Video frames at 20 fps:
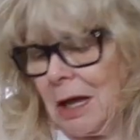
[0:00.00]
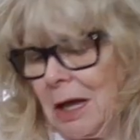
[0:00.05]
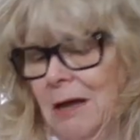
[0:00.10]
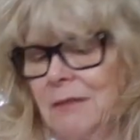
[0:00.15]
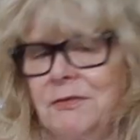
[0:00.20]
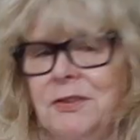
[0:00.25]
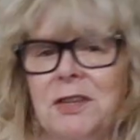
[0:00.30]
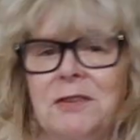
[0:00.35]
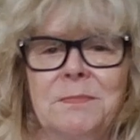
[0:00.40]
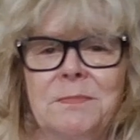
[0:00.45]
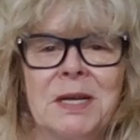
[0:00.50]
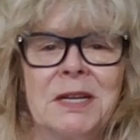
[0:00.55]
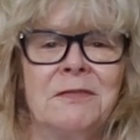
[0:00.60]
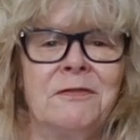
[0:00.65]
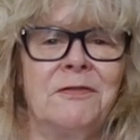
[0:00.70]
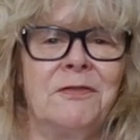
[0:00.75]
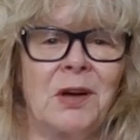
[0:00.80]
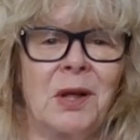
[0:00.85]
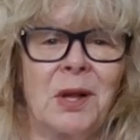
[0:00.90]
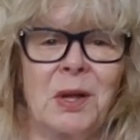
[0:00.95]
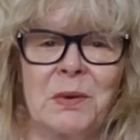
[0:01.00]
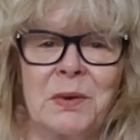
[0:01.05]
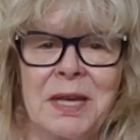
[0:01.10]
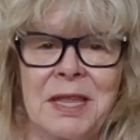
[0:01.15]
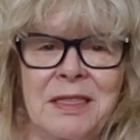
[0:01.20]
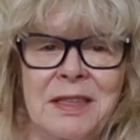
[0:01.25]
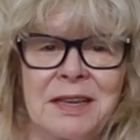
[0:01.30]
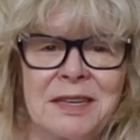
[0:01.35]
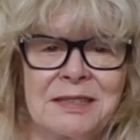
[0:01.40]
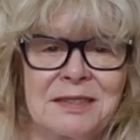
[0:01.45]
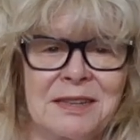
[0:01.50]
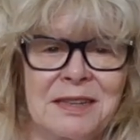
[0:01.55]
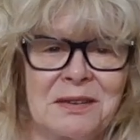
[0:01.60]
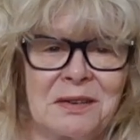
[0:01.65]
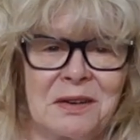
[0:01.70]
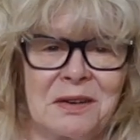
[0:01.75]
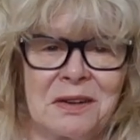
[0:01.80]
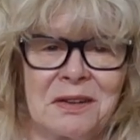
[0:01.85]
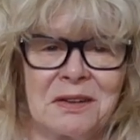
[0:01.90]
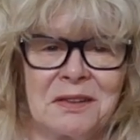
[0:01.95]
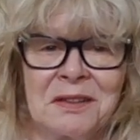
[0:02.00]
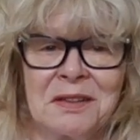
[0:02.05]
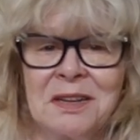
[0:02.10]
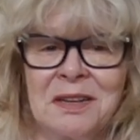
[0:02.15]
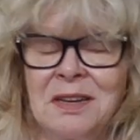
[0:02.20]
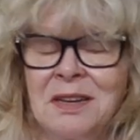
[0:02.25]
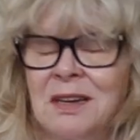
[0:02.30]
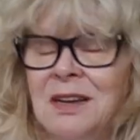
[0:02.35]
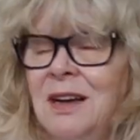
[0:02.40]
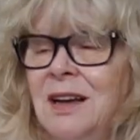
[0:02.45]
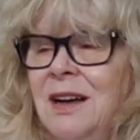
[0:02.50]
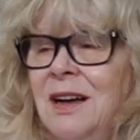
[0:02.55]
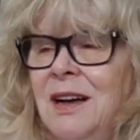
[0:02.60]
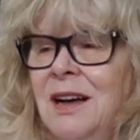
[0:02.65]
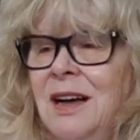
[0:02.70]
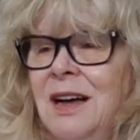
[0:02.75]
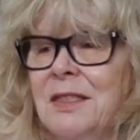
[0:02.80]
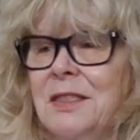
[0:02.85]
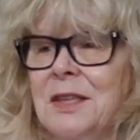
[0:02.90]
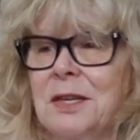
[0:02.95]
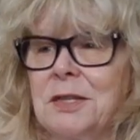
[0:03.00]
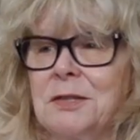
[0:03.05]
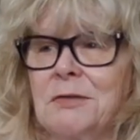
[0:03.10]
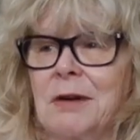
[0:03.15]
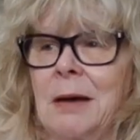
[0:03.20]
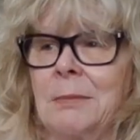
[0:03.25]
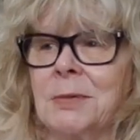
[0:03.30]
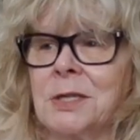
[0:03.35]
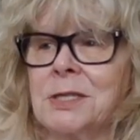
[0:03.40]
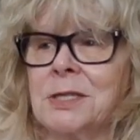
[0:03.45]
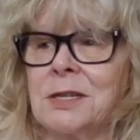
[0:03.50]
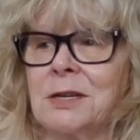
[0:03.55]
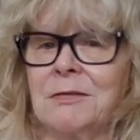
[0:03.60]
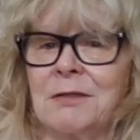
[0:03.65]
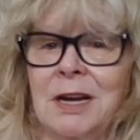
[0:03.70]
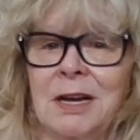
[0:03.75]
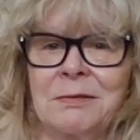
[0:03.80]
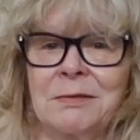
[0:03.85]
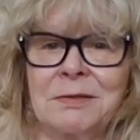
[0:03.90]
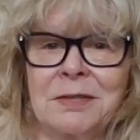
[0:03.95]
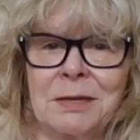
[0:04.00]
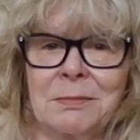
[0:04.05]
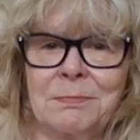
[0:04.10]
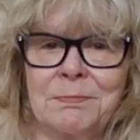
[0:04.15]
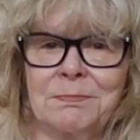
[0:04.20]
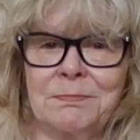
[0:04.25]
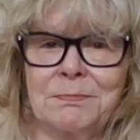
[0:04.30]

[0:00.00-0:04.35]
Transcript: If you've been following things at all, the drama surrounding